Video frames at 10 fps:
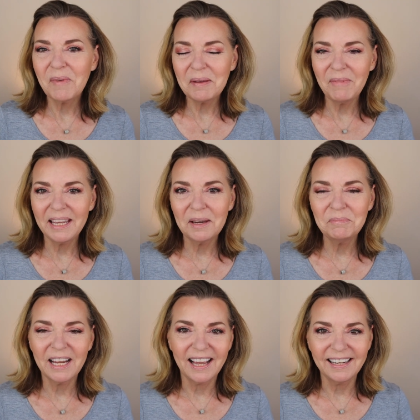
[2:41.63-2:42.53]
of my
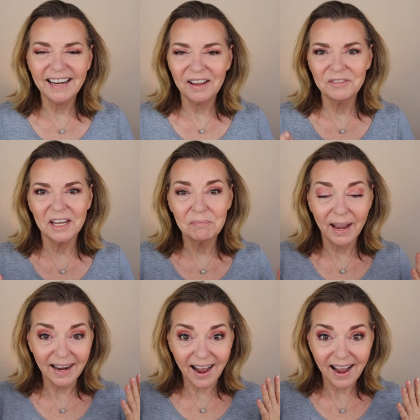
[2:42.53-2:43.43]
makeup done. I've done
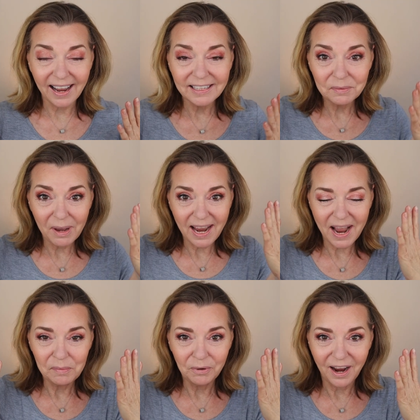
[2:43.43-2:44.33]
my eyes, my
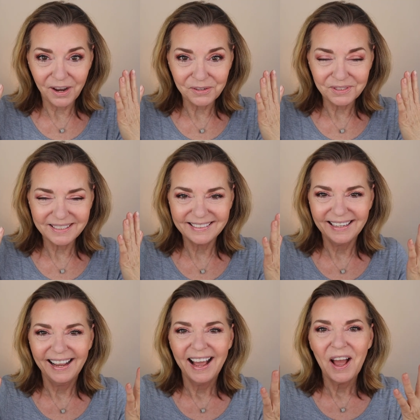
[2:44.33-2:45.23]
eyebrows,
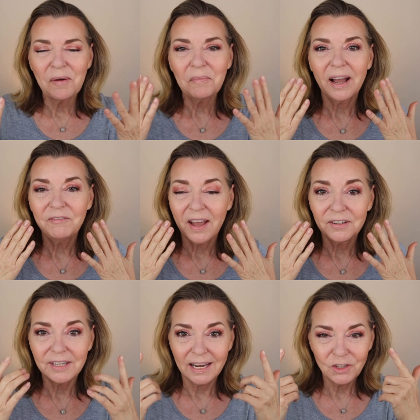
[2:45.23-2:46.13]
my
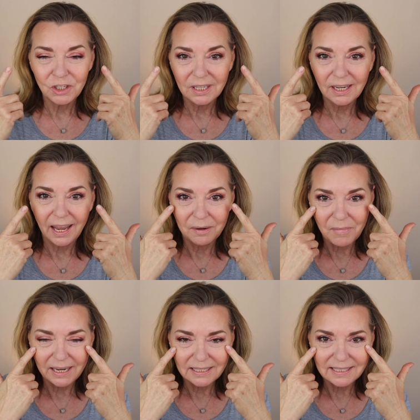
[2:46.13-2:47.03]
foundation, and
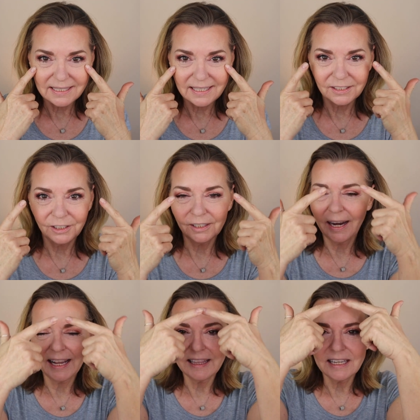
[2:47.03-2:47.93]
my
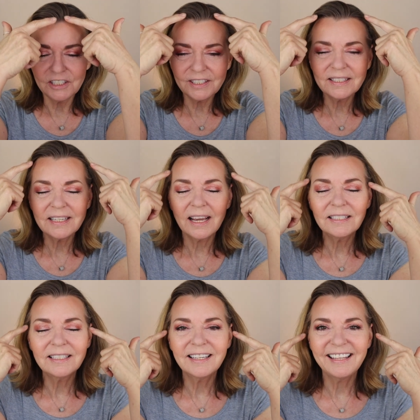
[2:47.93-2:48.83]
concealer, and then just
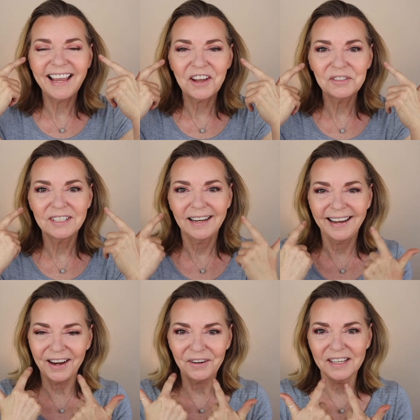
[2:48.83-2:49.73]
touched the
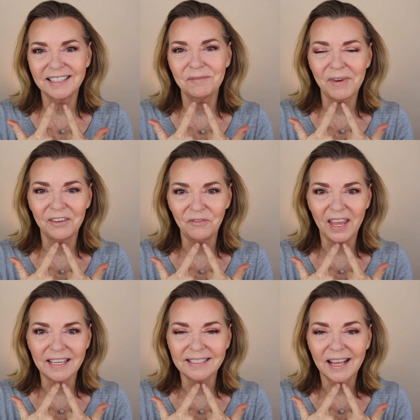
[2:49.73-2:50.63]
outside areas of my
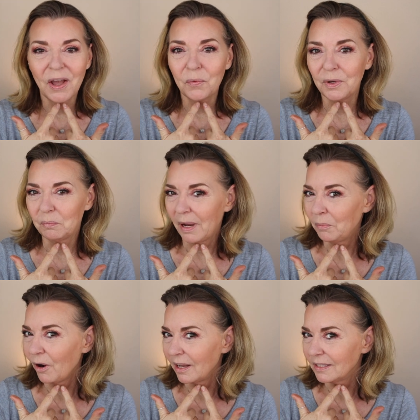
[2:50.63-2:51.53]
face with my
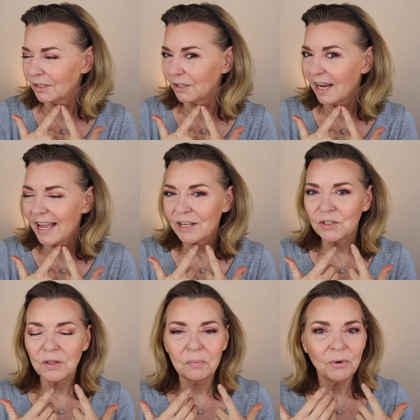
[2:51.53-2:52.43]
bronzer.
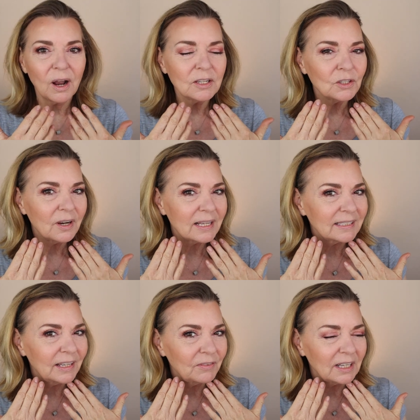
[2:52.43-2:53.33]
So the bronzer
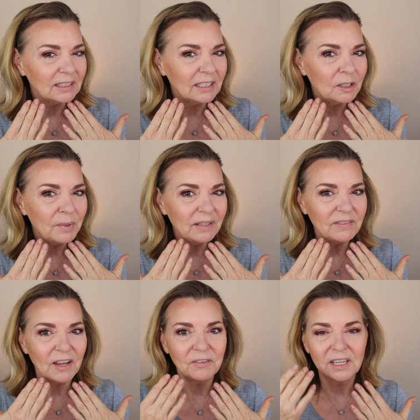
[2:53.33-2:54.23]
has given a little bit
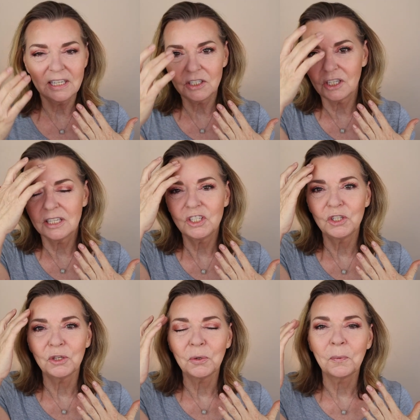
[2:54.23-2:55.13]
of definition
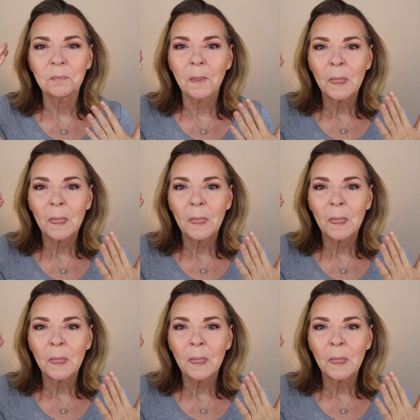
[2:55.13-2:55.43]
to